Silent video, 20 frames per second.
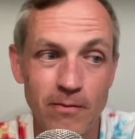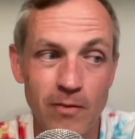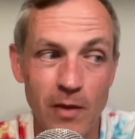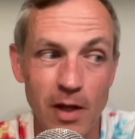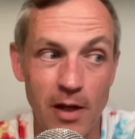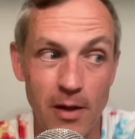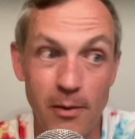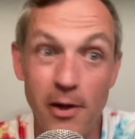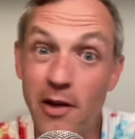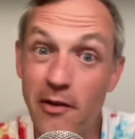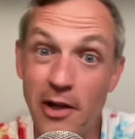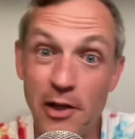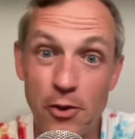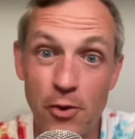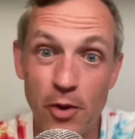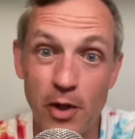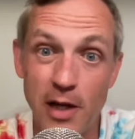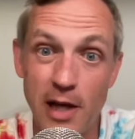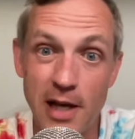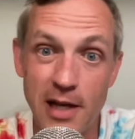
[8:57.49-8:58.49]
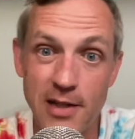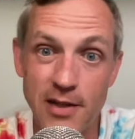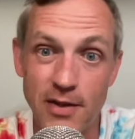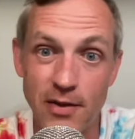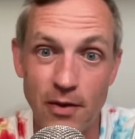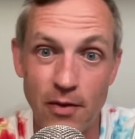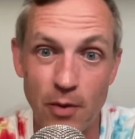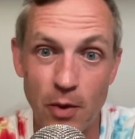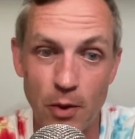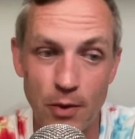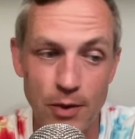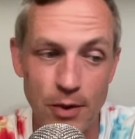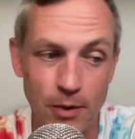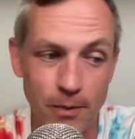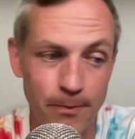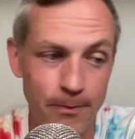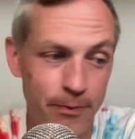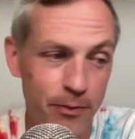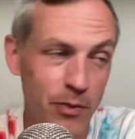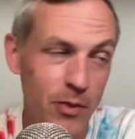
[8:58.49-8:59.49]
and he might have had Jordan Addison to throw to.
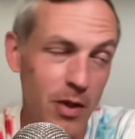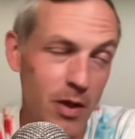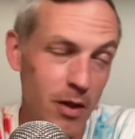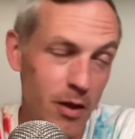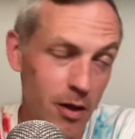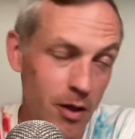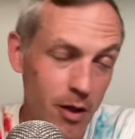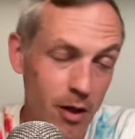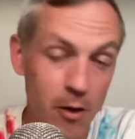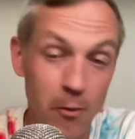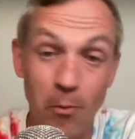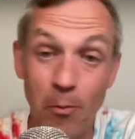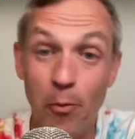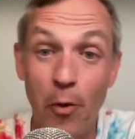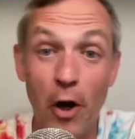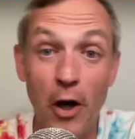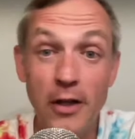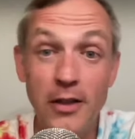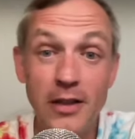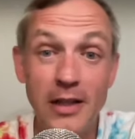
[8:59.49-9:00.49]
But